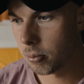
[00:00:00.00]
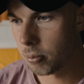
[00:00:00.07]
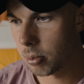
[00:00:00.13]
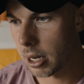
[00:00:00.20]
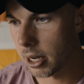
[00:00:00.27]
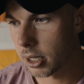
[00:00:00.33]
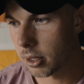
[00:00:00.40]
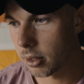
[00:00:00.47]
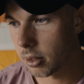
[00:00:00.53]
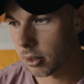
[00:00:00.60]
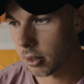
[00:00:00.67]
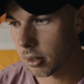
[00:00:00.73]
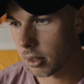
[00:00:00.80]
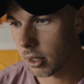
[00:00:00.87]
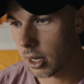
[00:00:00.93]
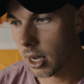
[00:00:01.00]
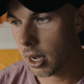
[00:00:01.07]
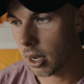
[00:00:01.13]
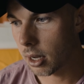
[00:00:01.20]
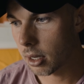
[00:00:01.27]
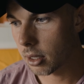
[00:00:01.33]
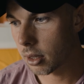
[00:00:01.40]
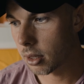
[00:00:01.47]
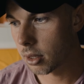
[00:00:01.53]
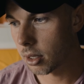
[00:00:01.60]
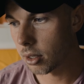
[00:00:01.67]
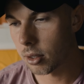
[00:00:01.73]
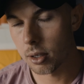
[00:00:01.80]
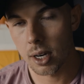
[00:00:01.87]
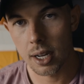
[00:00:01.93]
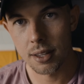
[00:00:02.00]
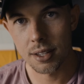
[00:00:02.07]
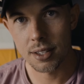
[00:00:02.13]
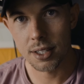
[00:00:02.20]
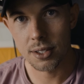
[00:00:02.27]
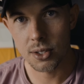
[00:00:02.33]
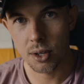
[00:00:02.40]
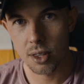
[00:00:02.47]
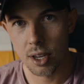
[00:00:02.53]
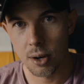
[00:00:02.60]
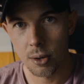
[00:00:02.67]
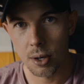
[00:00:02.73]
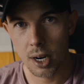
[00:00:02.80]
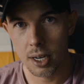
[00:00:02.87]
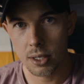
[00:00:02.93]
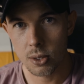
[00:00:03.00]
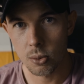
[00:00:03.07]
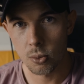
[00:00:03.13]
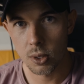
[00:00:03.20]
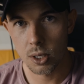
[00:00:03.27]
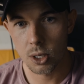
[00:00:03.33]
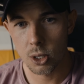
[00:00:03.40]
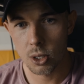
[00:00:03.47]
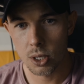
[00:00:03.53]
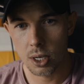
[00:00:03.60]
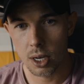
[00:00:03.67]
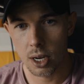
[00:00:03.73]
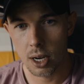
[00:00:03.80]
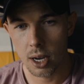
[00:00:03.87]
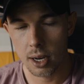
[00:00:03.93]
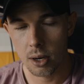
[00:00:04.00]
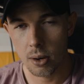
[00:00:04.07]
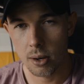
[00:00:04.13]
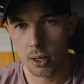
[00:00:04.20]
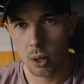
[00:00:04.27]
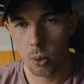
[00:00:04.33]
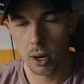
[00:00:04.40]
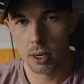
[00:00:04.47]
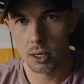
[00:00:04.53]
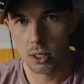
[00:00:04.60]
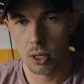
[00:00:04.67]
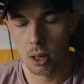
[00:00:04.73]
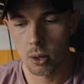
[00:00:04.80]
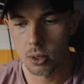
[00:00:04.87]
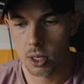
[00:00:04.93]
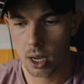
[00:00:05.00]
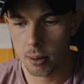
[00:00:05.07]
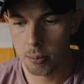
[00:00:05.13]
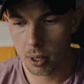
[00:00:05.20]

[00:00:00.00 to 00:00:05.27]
But yeah, there are other things on the horizon which I can't quite disclose yet,